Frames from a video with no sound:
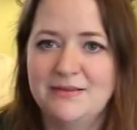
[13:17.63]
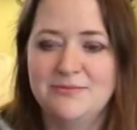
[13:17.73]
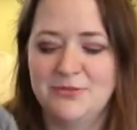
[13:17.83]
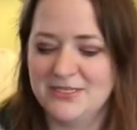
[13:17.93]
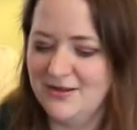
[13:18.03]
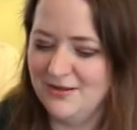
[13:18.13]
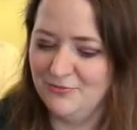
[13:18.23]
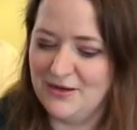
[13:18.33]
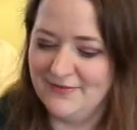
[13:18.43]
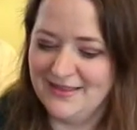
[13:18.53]
what's called,
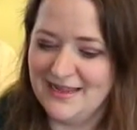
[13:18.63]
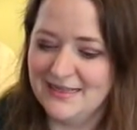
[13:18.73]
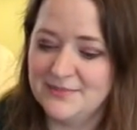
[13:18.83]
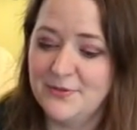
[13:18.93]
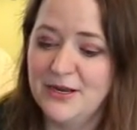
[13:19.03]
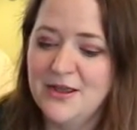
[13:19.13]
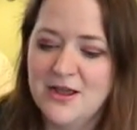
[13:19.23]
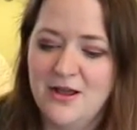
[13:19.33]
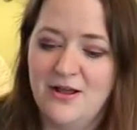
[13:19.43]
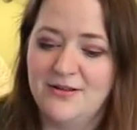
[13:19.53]
weave in the ends, but
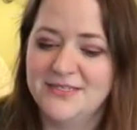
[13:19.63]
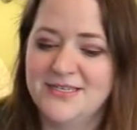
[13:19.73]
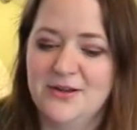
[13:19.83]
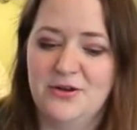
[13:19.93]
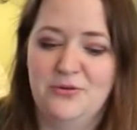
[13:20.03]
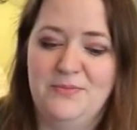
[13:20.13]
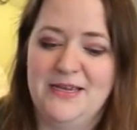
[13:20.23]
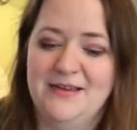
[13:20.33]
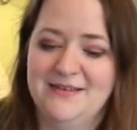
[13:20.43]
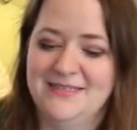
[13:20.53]
also
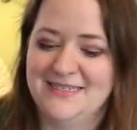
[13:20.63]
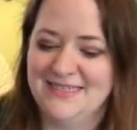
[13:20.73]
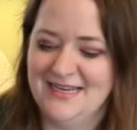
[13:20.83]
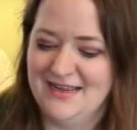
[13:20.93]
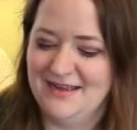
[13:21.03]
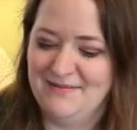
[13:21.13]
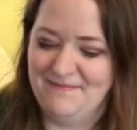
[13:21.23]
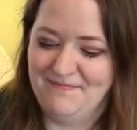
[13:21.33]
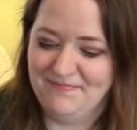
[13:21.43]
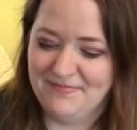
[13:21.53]
because
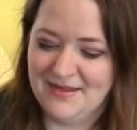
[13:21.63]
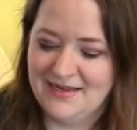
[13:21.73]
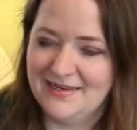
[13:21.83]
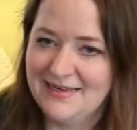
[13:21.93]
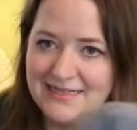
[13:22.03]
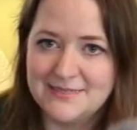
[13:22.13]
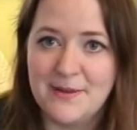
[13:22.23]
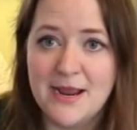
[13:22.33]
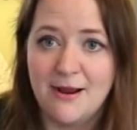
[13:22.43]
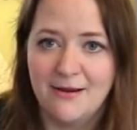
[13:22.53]
it needs a
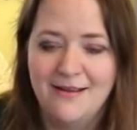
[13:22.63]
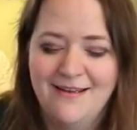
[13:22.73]
pair.